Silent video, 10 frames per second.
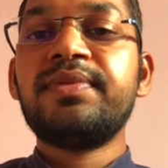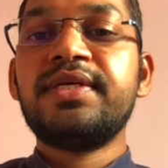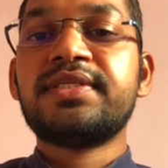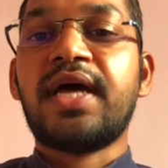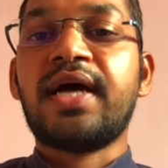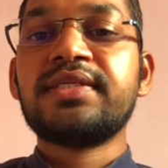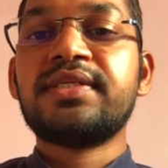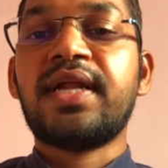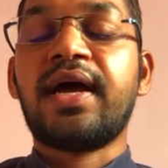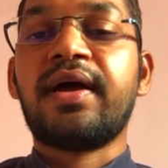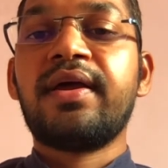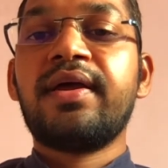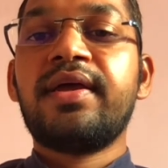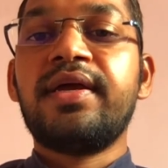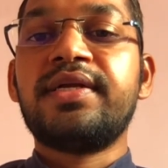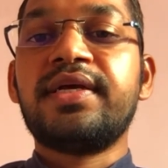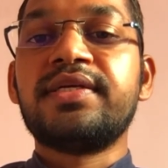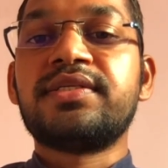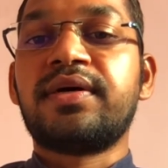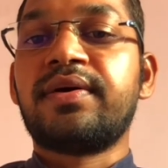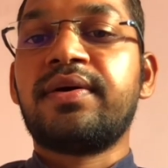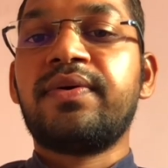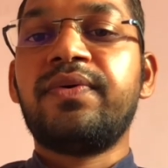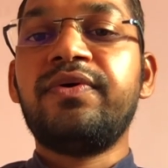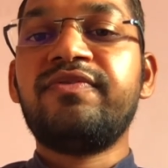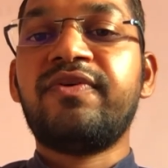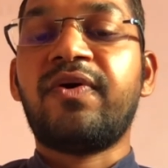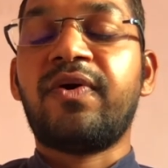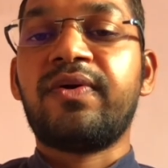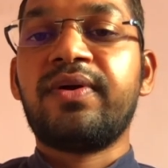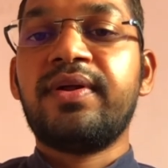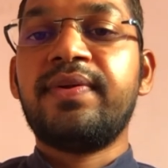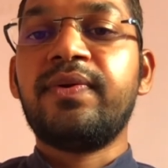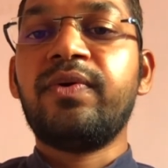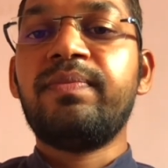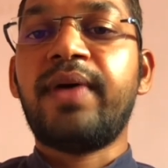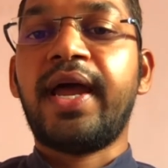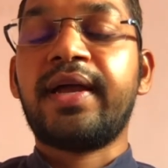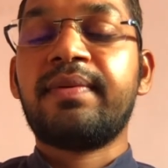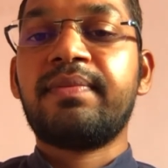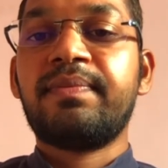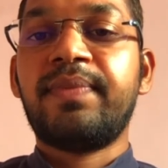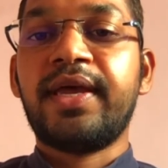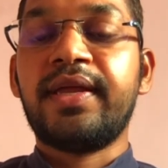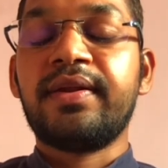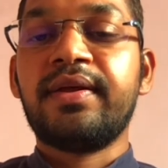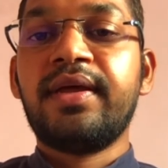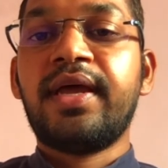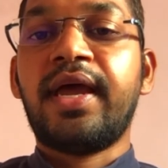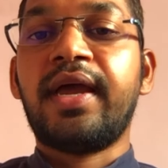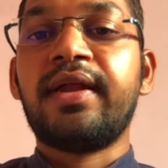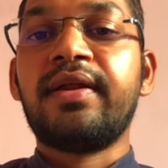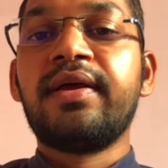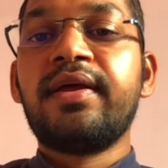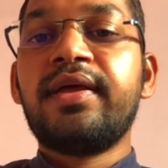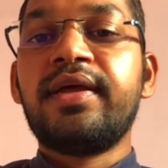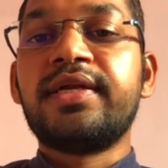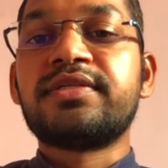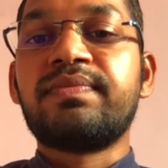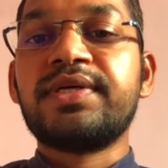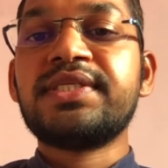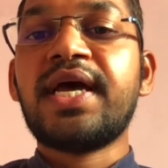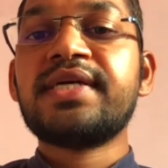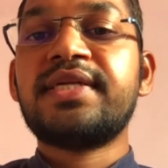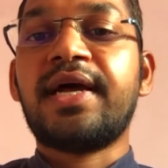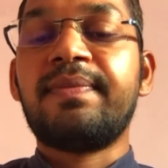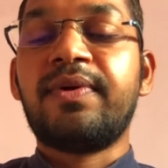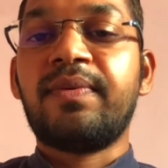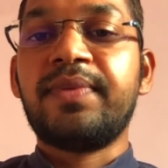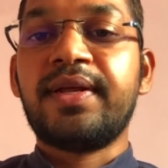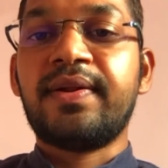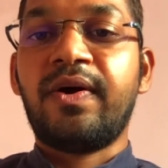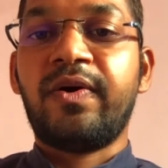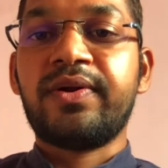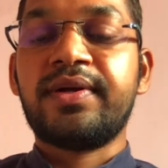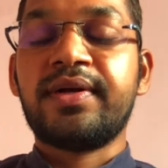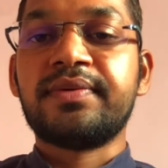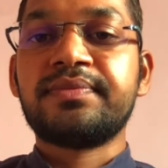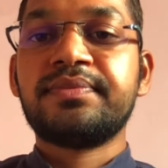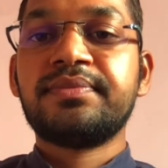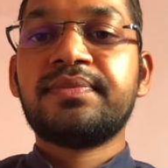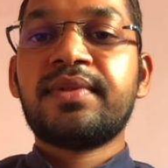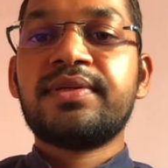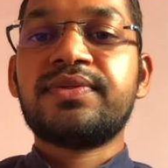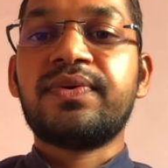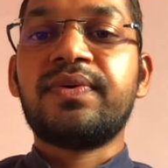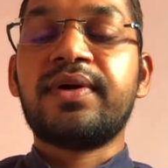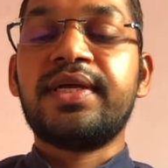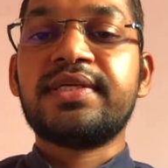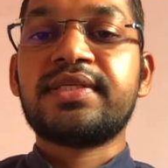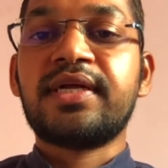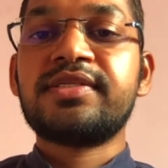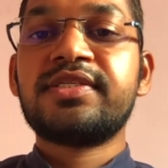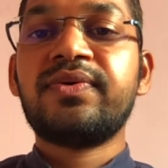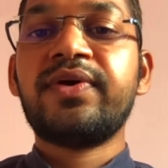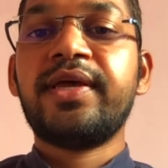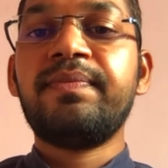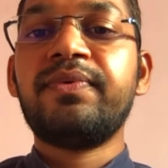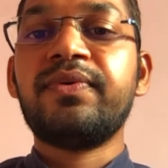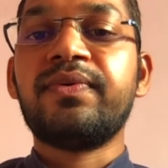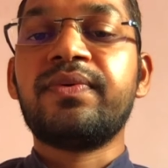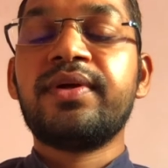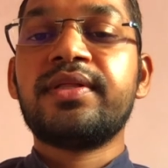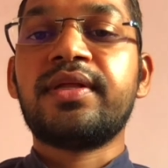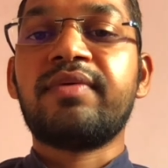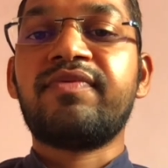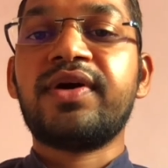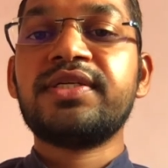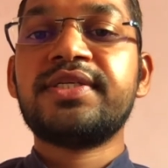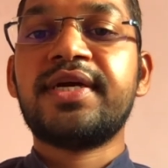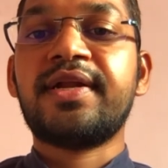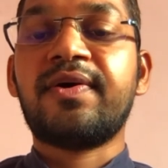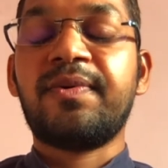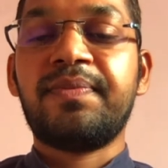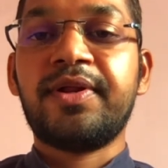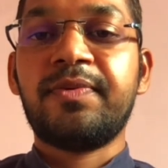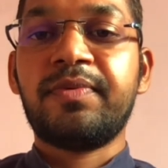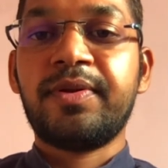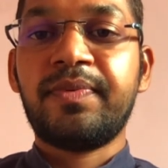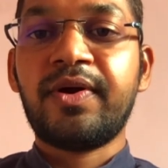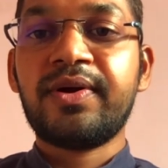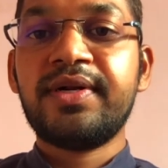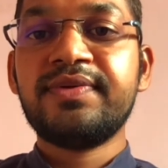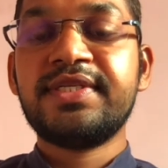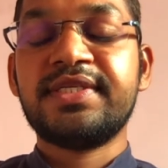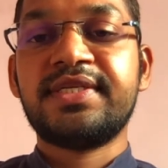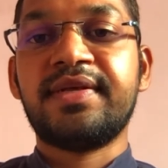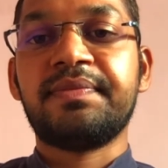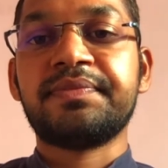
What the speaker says: this asana, it is good for low back pain and it's massage the abdominal organ. So it's also improve the function of reproductive system.